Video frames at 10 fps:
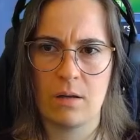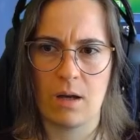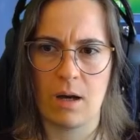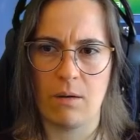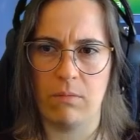
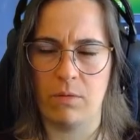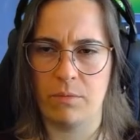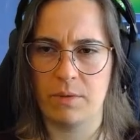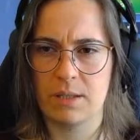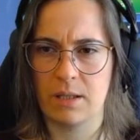a
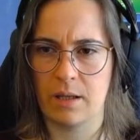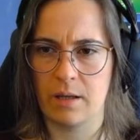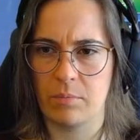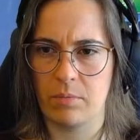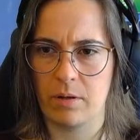ruined
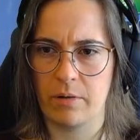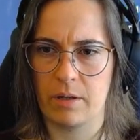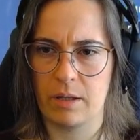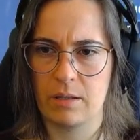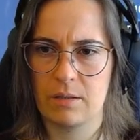
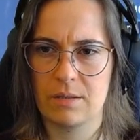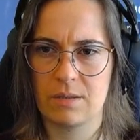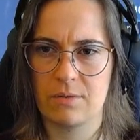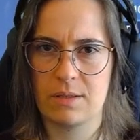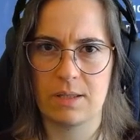library.
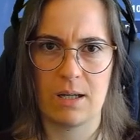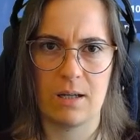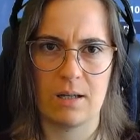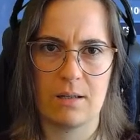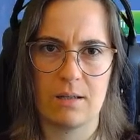So sad.